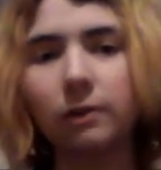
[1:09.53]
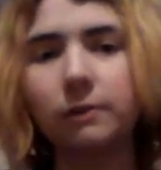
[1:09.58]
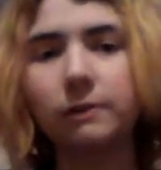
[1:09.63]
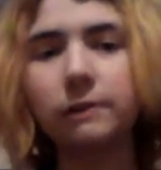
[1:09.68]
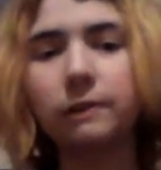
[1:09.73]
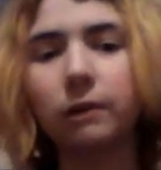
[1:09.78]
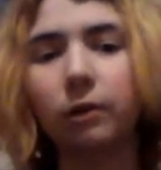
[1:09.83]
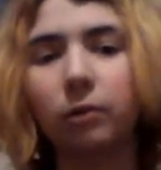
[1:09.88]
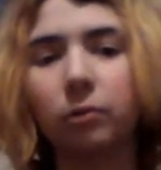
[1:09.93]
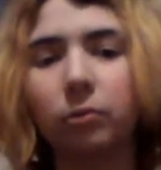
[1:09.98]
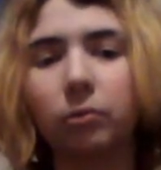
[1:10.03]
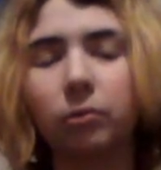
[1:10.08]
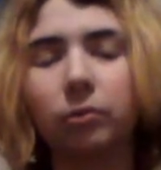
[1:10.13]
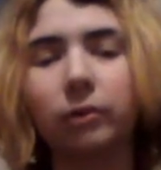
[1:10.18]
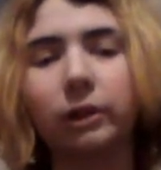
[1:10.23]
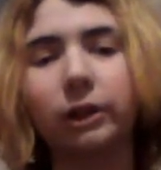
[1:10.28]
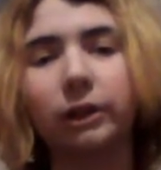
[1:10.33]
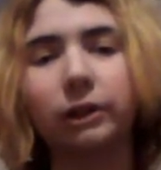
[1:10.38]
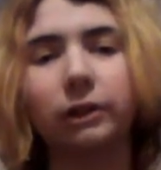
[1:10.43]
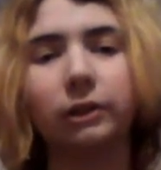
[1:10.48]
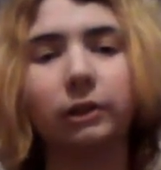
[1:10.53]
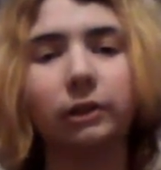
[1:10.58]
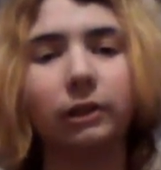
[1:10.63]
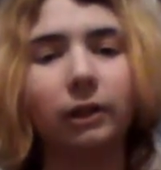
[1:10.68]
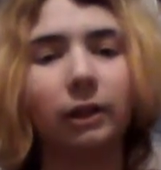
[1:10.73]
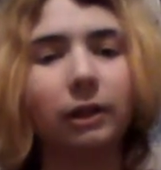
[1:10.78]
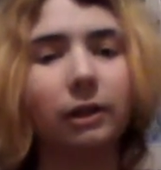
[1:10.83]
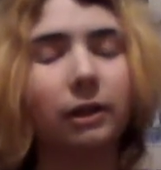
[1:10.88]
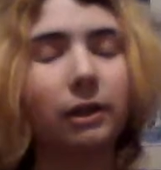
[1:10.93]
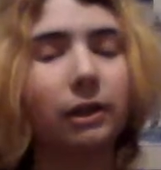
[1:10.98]
So in
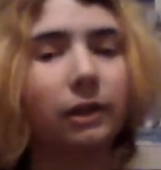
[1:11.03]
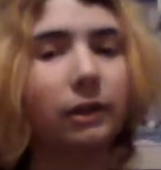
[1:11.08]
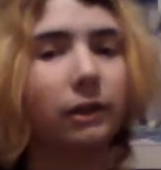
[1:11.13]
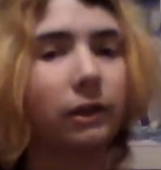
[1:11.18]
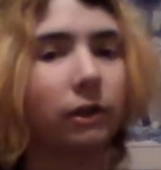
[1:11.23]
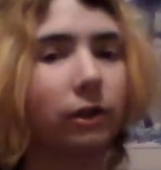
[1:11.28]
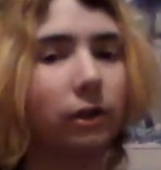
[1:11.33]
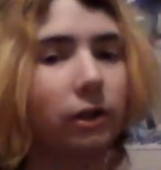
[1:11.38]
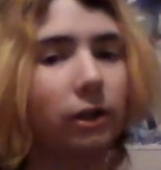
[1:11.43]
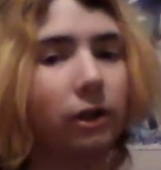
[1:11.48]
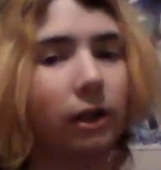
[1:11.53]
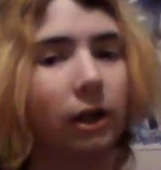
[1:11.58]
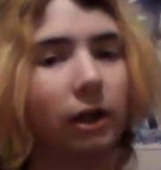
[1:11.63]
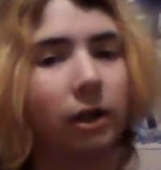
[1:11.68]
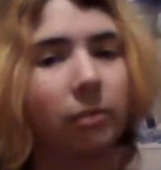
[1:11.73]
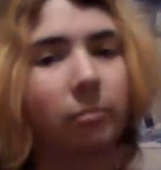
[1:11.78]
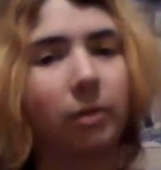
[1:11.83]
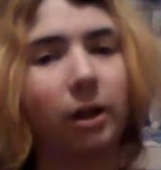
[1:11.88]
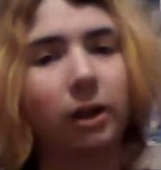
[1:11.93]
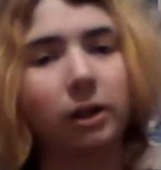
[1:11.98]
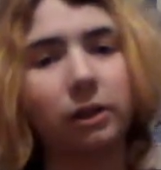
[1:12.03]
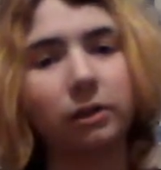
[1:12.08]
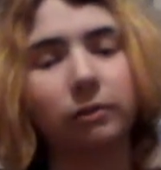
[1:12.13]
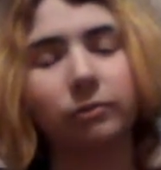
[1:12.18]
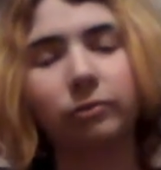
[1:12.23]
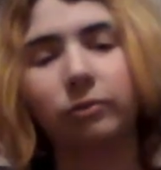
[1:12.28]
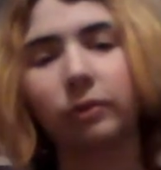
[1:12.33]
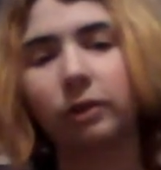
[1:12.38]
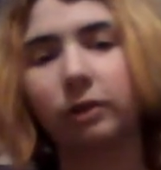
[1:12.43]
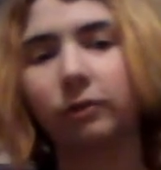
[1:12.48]
the anime
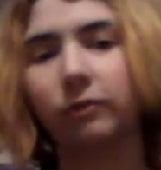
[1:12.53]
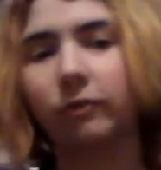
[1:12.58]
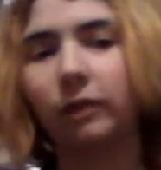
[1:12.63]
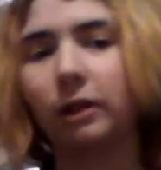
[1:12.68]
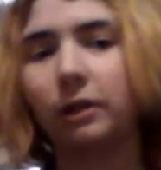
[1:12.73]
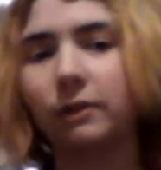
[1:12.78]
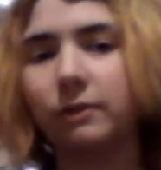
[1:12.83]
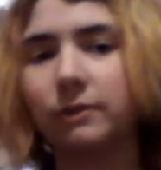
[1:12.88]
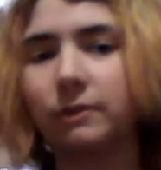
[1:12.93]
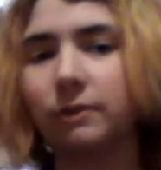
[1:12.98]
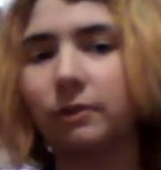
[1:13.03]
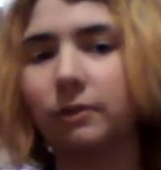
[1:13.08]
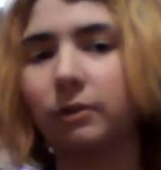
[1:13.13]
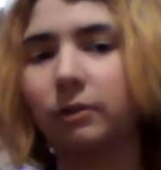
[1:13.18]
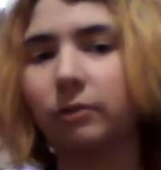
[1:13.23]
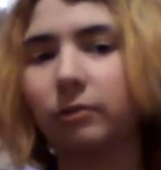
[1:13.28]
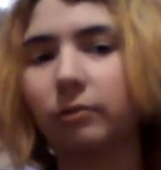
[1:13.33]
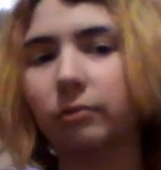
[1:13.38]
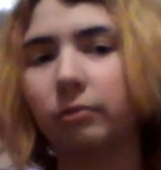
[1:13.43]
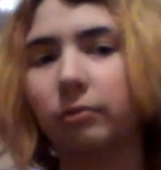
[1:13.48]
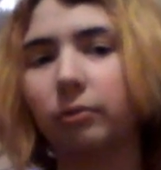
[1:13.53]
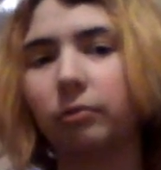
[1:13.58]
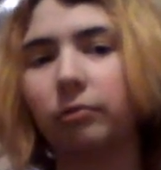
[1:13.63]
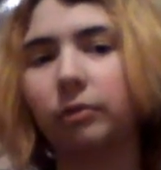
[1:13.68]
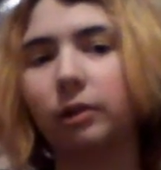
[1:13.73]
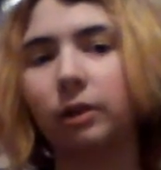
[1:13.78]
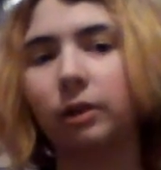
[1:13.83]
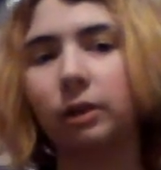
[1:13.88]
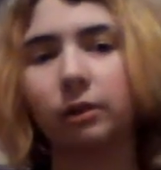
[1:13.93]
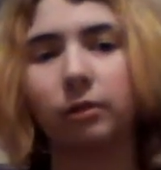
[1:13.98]
of Final Fantasy
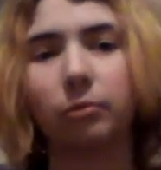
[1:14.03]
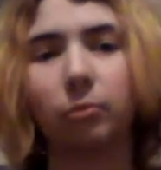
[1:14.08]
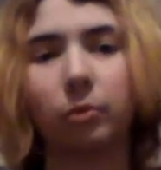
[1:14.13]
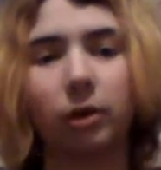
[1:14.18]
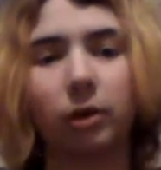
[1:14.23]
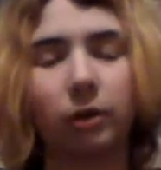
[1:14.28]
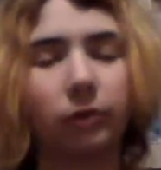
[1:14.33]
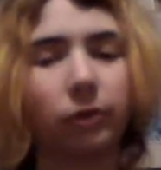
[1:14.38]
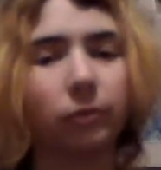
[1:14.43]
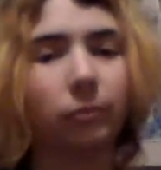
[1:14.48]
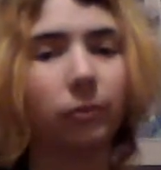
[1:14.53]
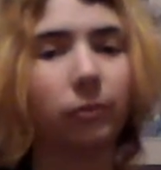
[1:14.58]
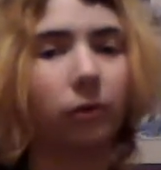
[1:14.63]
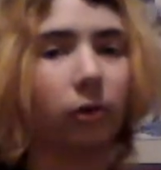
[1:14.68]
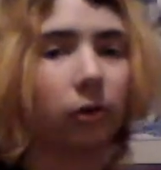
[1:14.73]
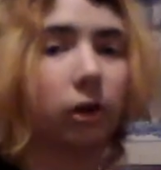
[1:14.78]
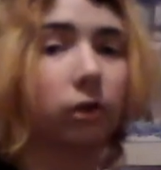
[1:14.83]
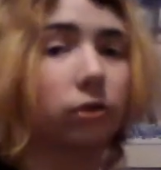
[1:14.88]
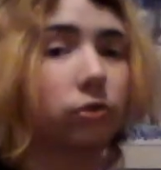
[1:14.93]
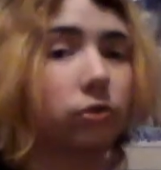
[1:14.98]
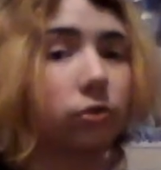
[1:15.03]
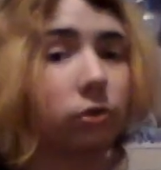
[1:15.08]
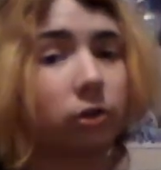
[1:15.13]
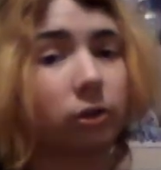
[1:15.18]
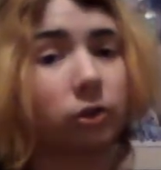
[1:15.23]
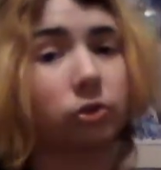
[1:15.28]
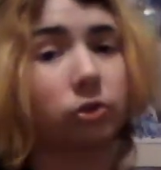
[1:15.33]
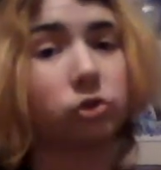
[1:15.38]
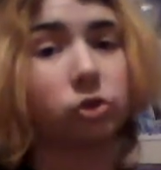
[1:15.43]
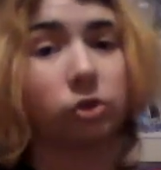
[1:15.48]
15, whatever the fuck,
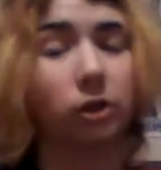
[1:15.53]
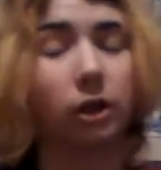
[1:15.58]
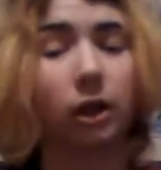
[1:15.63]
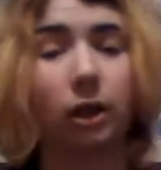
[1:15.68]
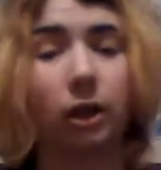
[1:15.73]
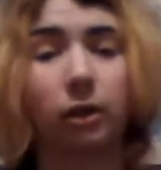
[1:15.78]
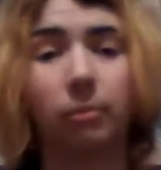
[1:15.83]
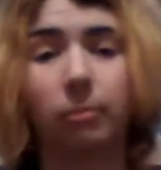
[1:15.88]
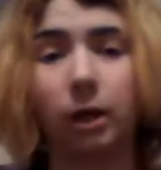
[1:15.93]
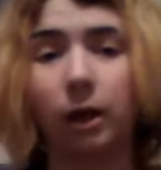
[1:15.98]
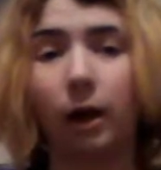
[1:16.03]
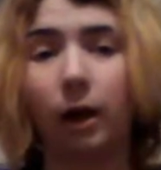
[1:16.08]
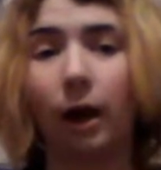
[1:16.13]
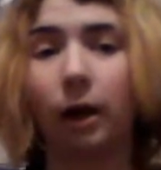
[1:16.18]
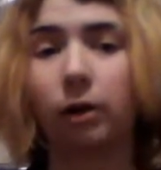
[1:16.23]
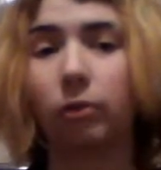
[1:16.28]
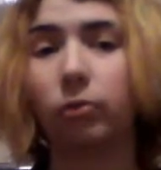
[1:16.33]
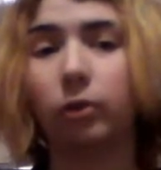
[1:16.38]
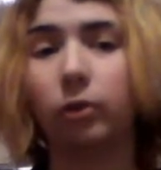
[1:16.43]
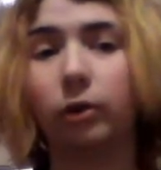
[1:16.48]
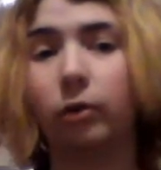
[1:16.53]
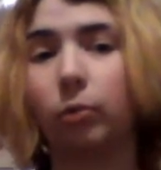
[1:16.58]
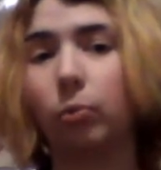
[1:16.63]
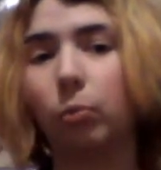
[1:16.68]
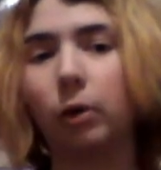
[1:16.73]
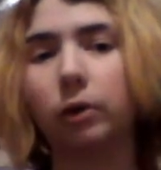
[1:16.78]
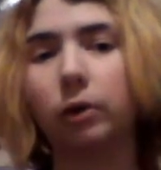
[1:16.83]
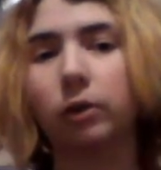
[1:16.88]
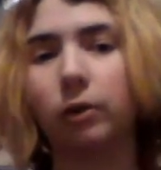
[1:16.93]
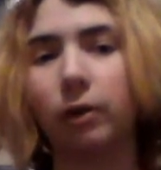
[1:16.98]
introduction anime, I don't know
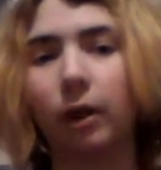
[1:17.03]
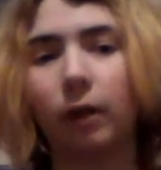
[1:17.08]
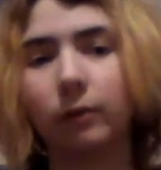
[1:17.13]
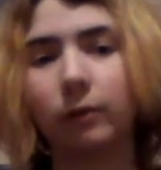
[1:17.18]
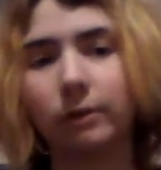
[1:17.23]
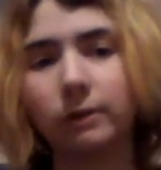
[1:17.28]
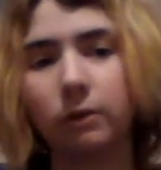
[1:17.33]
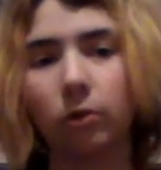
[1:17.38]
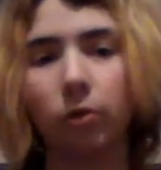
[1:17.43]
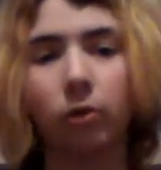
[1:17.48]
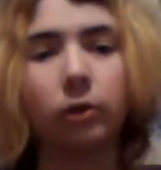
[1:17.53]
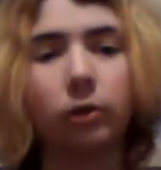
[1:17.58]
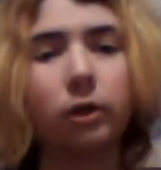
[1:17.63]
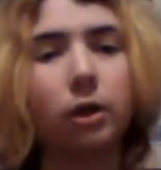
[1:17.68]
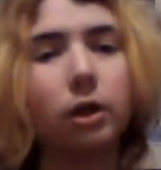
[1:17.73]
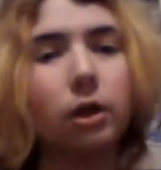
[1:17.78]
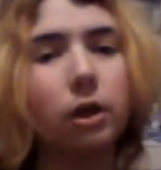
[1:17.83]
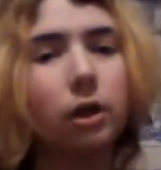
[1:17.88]
what the hell it's called.